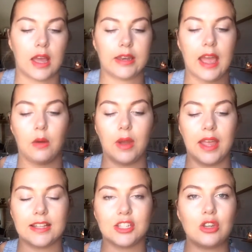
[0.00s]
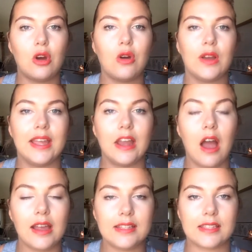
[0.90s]
Now, it's not, in
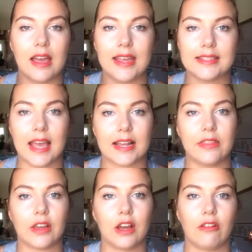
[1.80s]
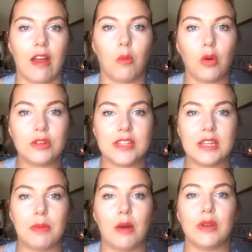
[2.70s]
hindsight, exactly the colour I
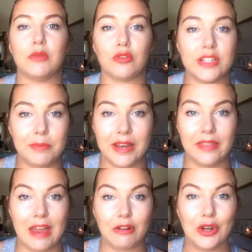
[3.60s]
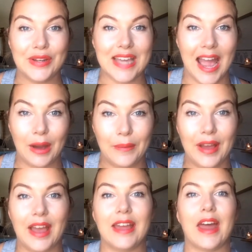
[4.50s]
wanted, but we'd already been in there a good hour,
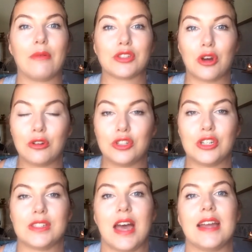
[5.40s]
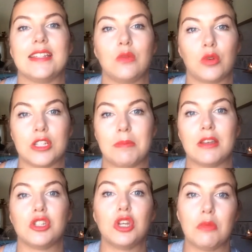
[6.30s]
and I was conscious that I didn't want to
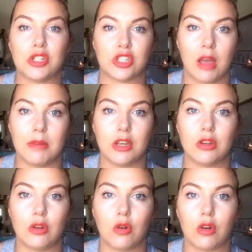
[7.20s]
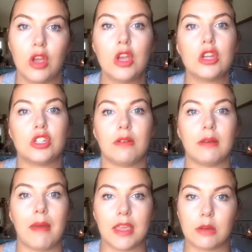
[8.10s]
spend too much time in New York
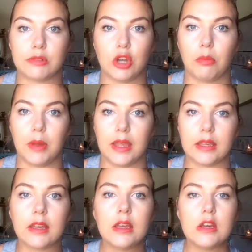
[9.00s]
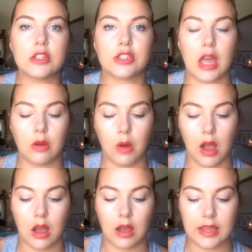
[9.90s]
doing makeup shopping. So
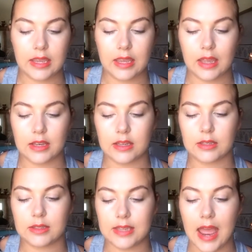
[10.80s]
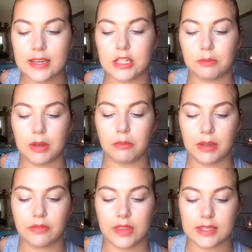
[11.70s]
I ended up
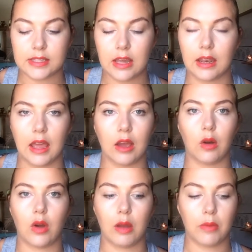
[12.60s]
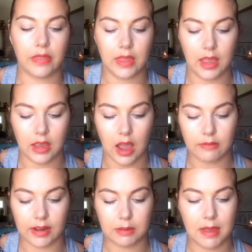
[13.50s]
plumping for this colour, and the
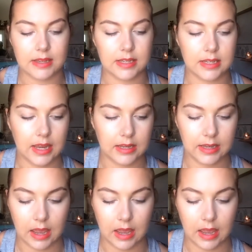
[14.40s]
guy recommended it.